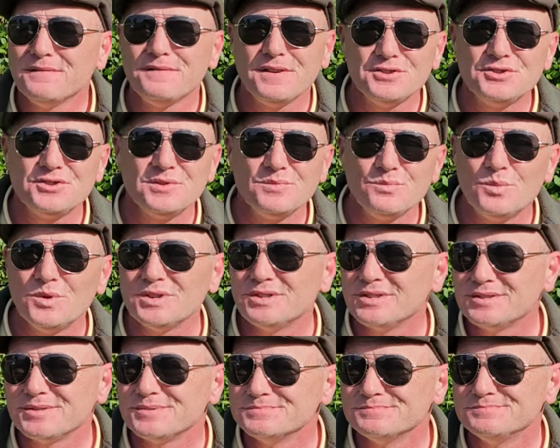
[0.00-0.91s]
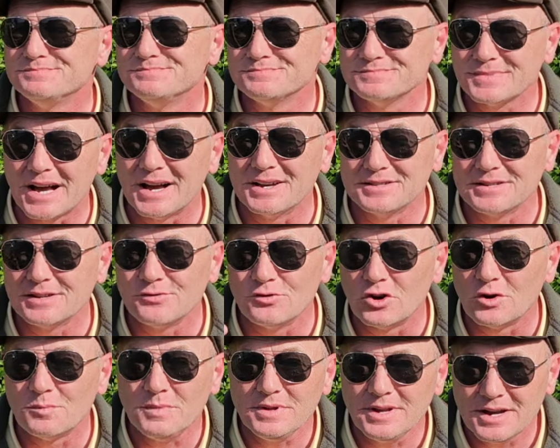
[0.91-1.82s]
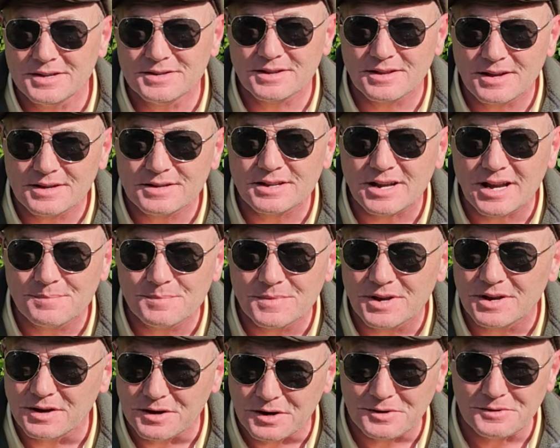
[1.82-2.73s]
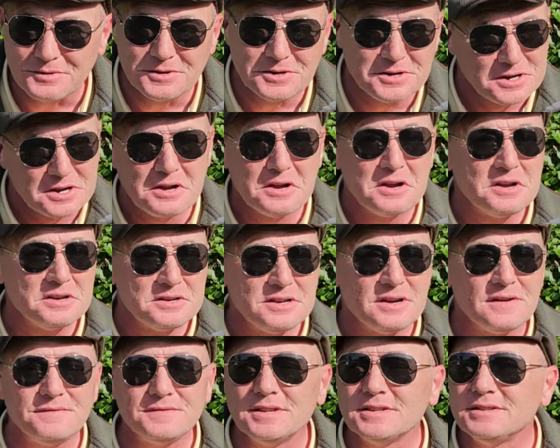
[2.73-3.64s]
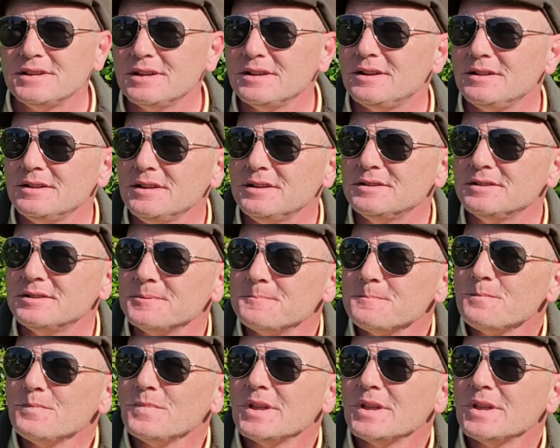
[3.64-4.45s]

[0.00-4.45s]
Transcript: Fishing was, as it normally is at this time of year, tough to say the least.